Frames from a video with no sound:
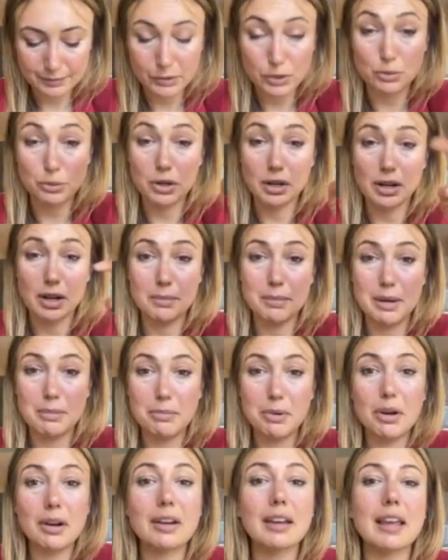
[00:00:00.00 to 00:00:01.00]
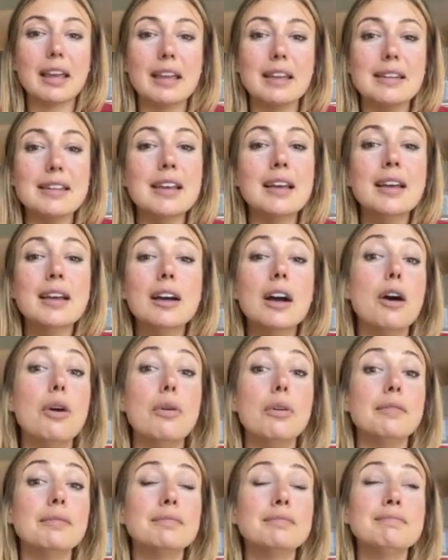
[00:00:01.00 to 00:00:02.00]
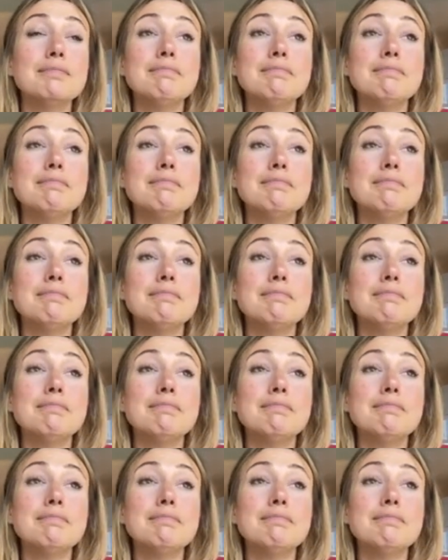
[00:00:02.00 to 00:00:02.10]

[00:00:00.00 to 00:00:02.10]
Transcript: to work on my book, and all